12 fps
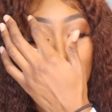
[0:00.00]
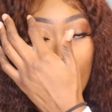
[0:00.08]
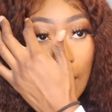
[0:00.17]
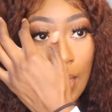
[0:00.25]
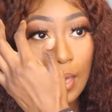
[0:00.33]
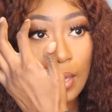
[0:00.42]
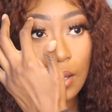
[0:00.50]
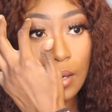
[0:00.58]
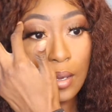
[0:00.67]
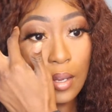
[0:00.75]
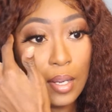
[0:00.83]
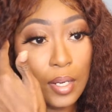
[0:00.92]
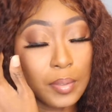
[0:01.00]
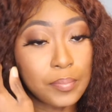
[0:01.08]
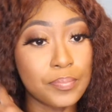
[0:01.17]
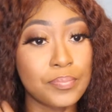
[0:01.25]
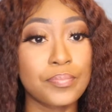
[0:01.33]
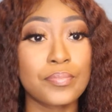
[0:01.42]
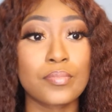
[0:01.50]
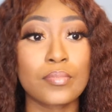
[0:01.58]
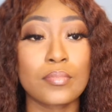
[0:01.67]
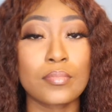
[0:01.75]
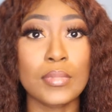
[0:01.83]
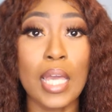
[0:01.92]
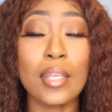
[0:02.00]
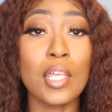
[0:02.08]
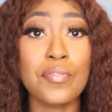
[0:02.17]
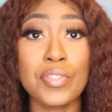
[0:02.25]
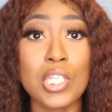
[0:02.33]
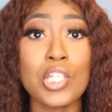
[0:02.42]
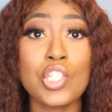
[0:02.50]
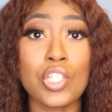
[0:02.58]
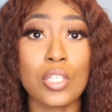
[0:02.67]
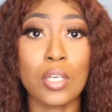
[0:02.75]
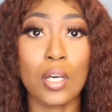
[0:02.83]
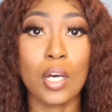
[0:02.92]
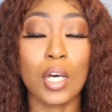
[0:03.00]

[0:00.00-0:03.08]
that loved teaching.